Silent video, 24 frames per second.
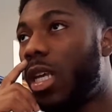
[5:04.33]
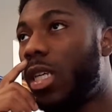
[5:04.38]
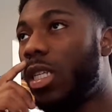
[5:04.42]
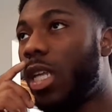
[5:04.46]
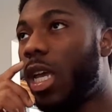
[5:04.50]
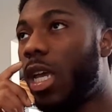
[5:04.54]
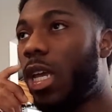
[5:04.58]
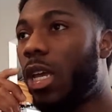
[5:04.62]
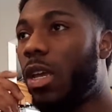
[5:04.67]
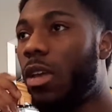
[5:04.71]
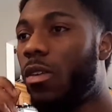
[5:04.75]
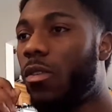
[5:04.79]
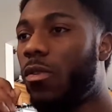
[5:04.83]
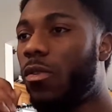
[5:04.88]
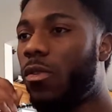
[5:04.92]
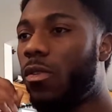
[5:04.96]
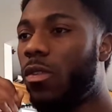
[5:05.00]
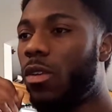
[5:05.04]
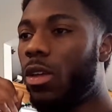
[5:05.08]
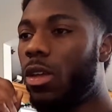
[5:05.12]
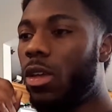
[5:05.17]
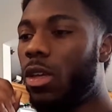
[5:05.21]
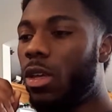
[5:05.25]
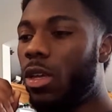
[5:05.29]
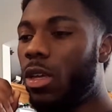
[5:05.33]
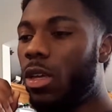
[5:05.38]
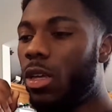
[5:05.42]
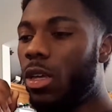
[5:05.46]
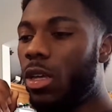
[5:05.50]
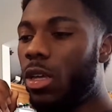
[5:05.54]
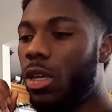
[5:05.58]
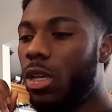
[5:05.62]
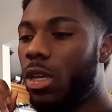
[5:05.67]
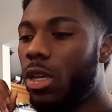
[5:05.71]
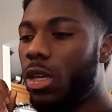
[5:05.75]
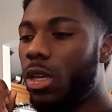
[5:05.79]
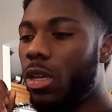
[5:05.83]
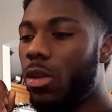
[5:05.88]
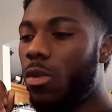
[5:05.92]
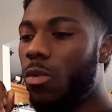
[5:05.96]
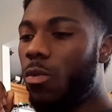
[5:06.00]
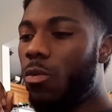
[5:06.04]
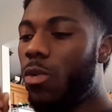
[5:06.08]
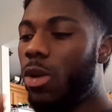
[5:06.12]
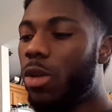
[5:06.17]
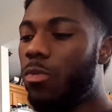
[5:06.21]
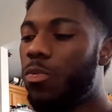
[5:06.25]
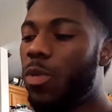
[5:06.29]
It's like
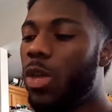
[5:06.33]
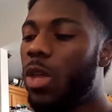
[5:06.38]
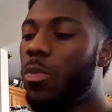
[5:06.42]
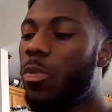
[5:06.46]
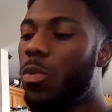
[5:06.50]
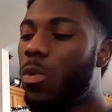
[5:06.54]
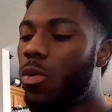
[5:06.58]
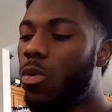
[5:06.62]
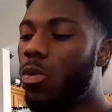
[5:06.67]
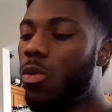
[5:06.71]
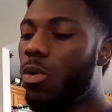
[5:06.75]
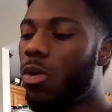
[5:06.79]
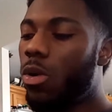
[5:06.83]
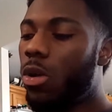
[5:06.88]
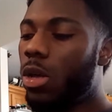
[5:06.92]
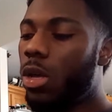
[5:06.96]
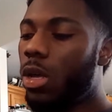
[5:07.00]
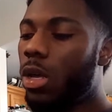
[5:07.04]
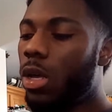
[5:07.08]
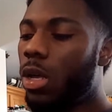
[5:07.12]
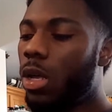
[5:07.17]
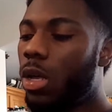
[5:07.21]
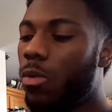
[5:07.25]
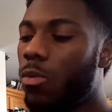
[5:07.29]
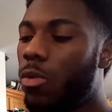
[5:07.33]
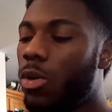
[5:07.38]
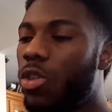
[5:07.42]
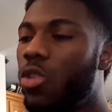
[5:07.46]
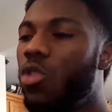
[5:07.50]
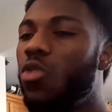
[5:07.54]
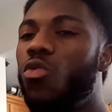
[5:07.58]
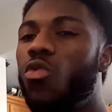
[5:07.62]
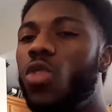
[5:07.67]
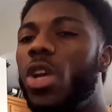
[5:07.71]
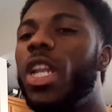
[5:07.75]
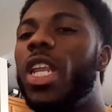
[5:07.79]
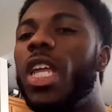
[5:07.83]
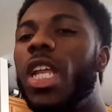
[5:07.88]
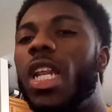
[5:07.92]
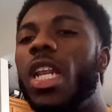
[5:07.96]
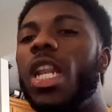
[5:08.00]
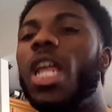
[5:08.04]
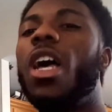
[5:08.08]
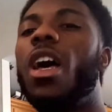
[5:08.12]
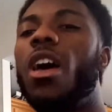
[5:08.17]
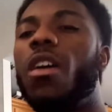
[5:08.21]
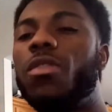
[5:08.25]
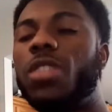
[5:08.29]
when you really
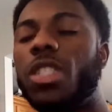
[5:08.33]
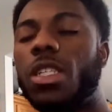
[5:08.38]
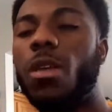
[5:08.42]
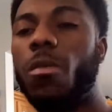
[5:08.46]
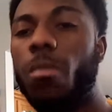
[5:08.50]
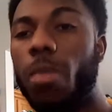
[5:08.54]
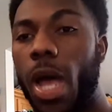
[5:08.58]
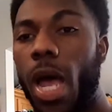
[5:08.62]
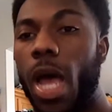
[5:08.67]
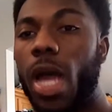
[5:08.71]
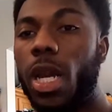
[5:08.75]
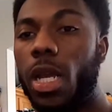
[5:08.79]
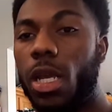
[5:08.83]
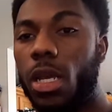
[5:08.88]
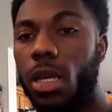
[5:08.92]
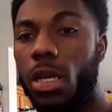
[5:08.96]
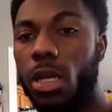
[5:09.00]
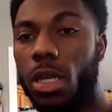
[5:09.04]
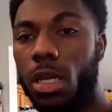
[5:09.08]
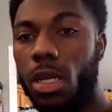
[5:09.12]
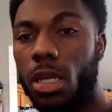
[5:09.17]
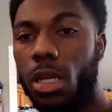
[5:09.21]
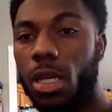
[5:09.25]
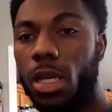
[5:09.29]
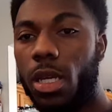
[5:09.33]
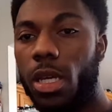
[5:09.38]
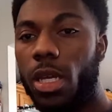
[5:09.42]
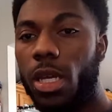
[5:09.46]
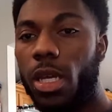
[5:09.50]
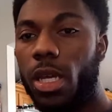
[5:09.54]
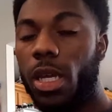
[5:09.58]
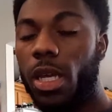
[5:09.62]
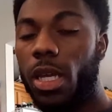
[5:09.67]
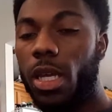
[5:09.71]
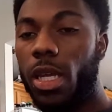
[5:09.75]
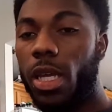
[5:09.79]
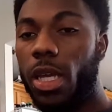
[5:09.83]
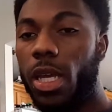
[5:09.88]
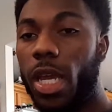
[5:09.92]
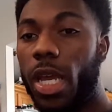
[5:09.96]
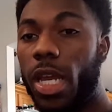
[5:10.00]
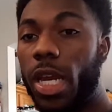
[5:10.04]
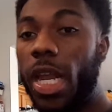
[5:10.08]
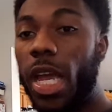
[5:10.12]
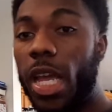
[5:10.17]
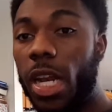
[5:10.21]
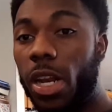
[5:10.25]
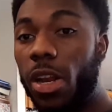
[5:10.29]
love somebody,
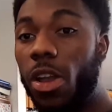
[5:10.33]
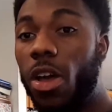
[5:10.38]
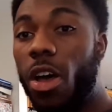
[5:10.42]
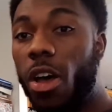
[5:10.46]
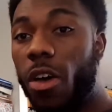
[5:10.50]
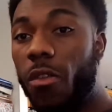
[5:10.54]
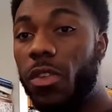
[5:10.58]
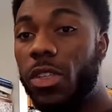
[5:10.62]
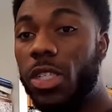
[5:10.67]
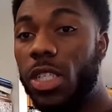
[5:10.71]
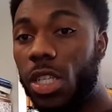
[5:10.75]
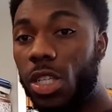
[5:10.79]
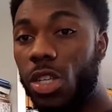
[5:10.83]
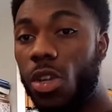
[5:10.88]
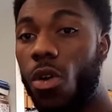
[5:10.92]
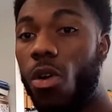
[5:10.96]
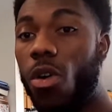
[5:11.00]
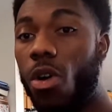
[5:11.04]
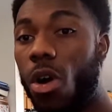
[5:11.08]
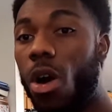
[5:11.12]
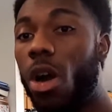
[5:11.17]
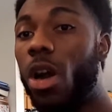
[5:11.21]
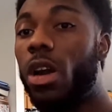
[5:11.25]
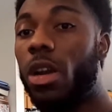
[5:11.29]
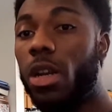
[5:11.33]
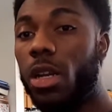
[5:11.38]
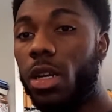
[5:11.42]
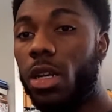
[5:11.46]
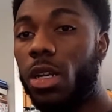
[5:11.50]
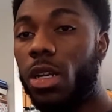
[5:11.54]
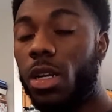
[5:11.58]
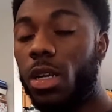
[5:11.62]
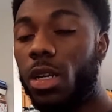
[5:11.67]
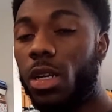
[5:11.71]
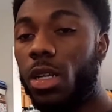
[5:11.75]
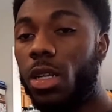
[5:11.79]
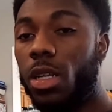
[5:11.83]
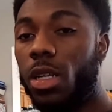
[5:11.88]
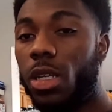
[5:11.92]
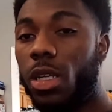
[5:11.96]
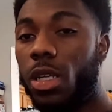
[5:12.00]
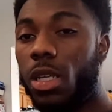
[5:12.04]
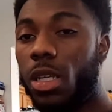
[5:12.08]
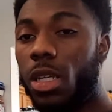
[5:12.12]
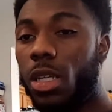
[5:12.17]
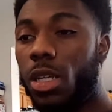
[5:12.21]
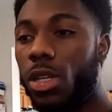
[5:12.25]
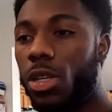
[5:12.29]
and that love is in your heart,
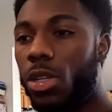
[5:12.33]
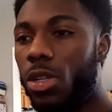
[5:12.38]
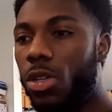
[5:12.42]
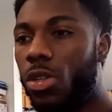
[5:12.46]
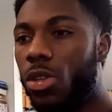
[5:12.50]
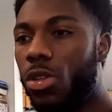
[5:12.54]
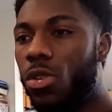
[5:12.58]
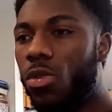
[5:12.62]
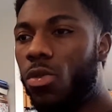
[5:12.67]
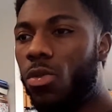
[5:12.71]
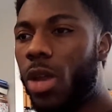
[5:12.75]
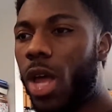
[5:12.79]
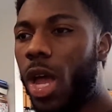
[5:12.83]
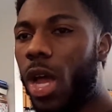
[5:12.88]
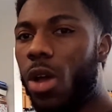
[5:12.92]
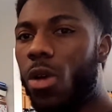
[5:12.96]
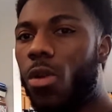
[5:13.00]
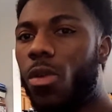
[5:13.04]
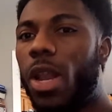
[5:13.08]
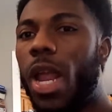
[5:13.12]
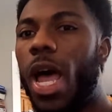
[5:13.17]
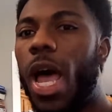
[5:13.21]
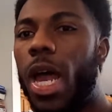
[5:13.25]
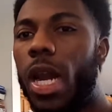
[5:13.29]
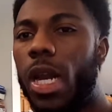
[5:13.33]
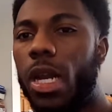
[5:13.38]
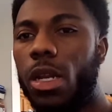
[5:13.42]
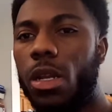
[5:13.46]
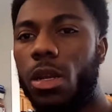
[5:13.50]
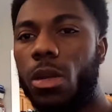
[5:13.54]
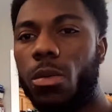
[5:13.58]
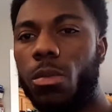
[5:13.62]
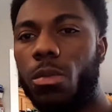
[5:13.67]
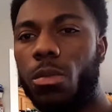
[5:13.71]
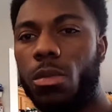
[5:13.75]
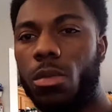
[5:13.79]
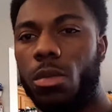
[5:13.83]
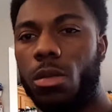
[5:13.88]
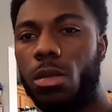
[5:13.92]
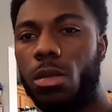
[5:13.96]
you're not gonna lie to them.